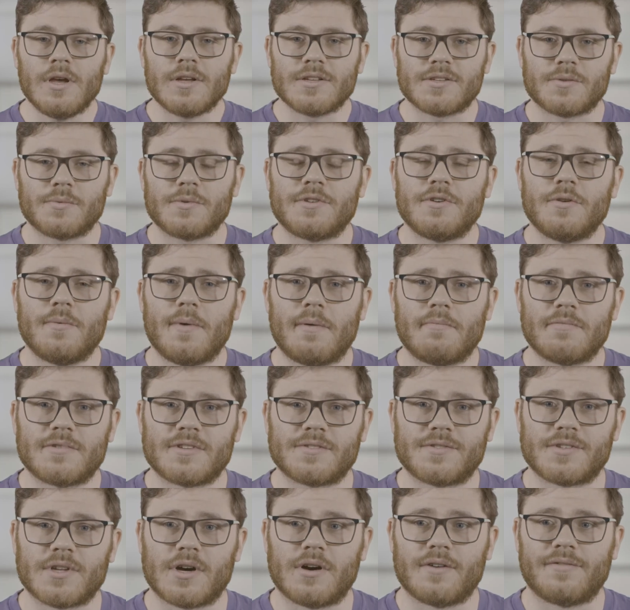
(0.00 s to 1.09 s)
So with new members of
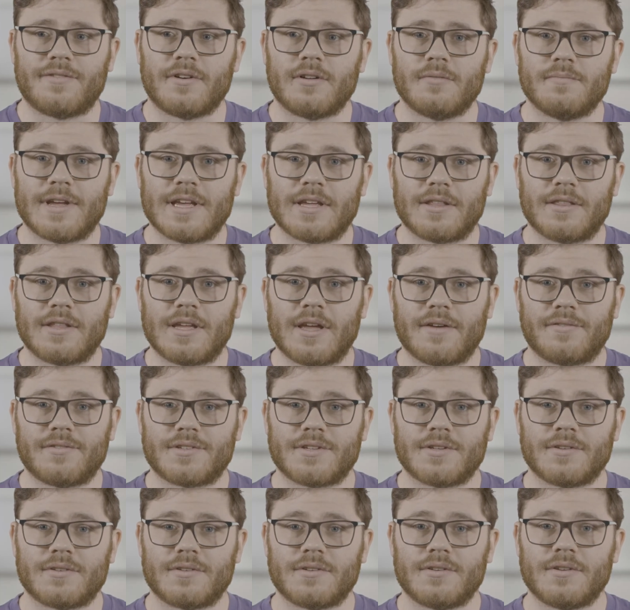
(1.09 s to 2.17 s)
staff, I'll make the effort
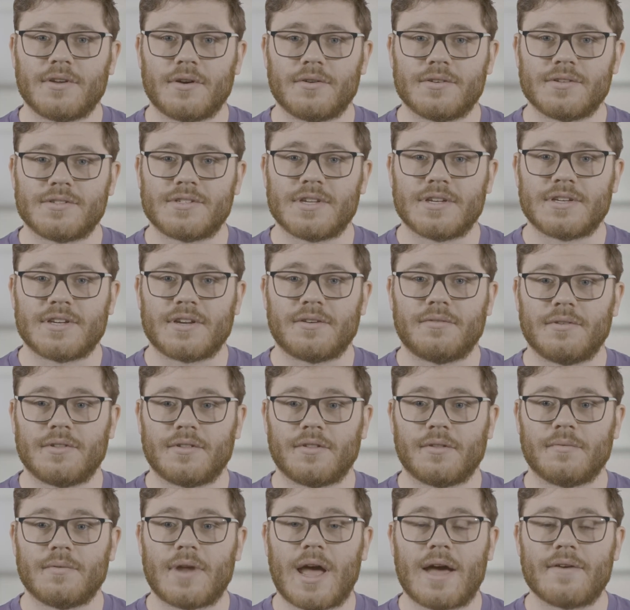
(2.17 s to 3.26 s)
to go and sit down with
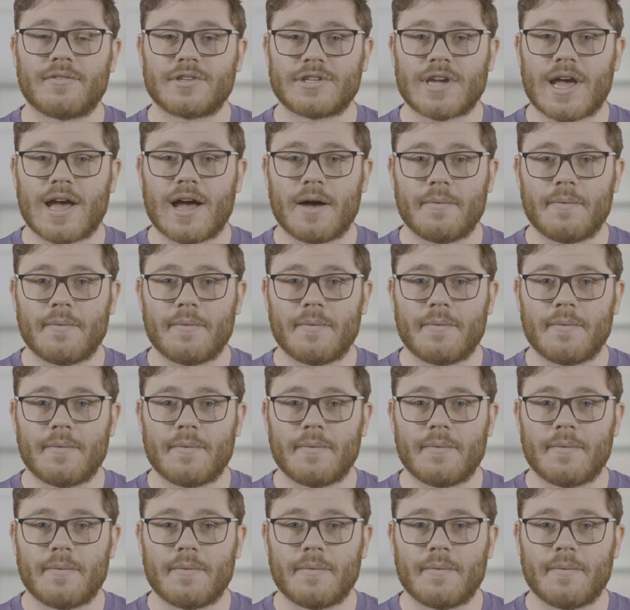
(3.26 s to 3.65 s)
them and have a chat